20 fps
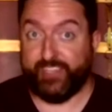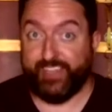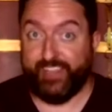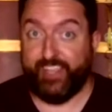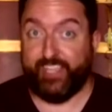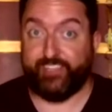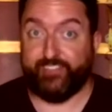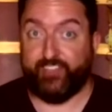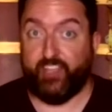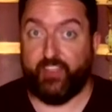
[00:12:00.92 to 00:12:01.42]

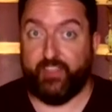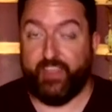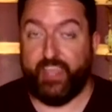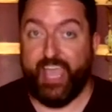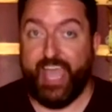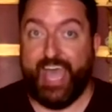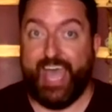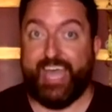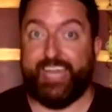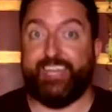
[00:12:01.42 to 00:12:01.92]
clicks on the
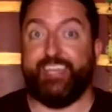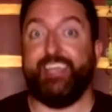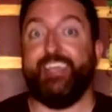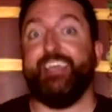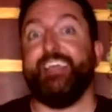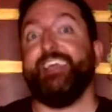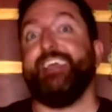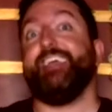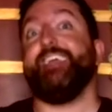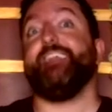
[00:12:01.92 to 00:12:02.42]
ad,
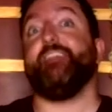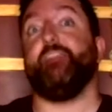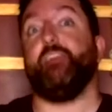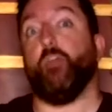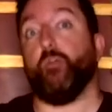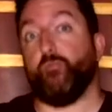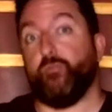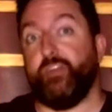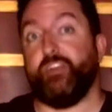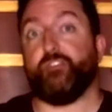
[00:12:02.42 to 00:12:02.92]

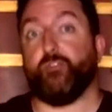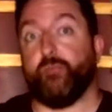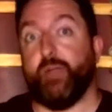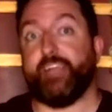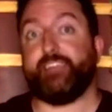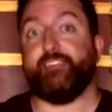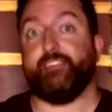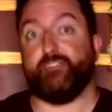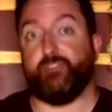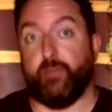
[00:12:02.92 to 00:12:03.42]
they're
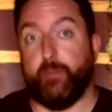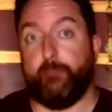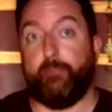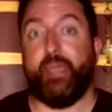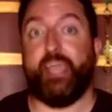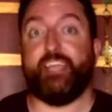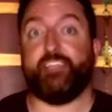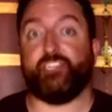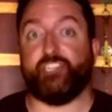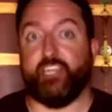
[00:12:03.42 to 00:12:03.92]
redirected to a
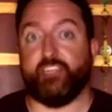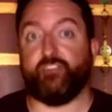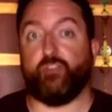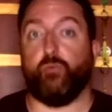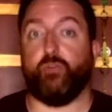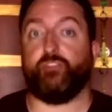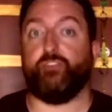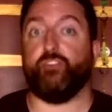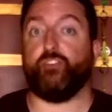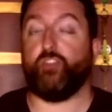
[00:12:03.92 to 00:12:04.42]
page that's
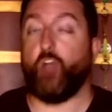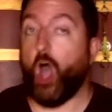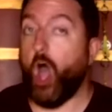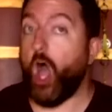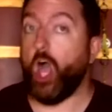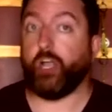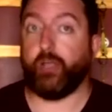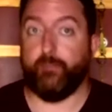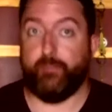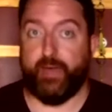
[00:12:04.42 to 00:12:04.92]
going to
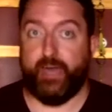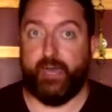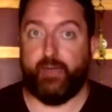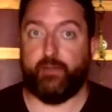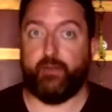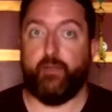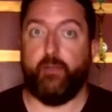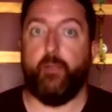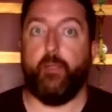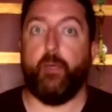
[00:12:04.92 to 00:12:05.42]
talk about
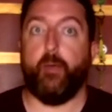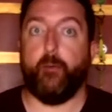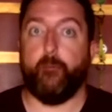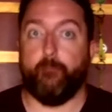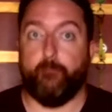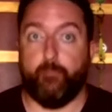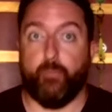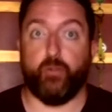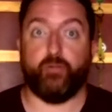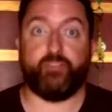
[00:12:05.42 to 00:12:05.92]

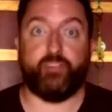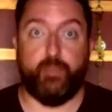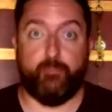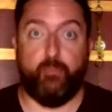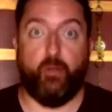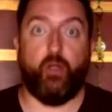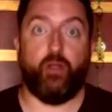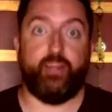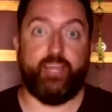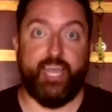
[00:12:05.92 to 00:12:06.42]
birthday
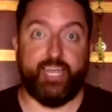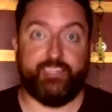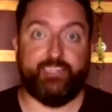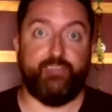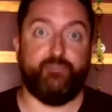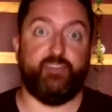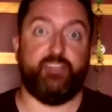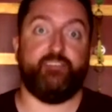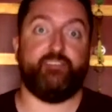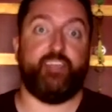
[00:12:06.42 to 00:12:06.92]
party
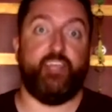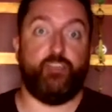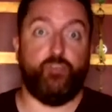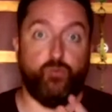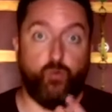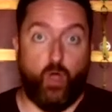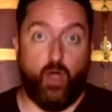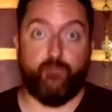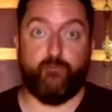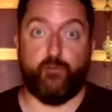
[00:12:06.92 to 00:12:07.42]
activities that you
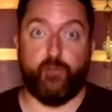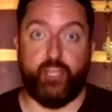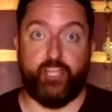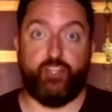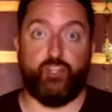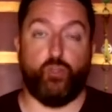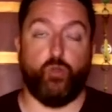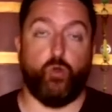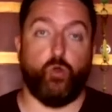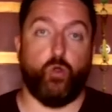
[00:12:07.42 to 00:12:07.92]
offer in
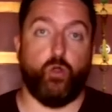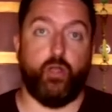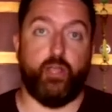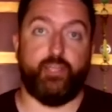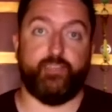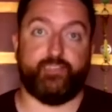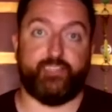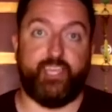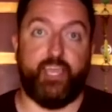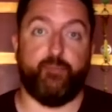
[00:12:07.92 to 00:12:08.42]
your
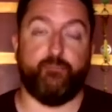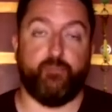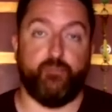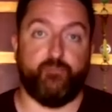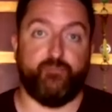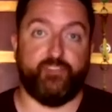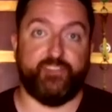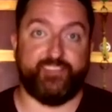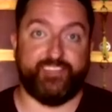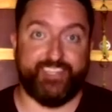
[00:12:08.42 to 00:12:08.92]
escape room
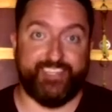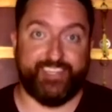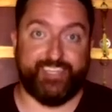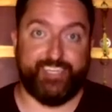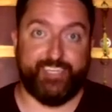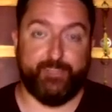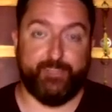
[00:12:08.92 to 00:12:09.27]
facility.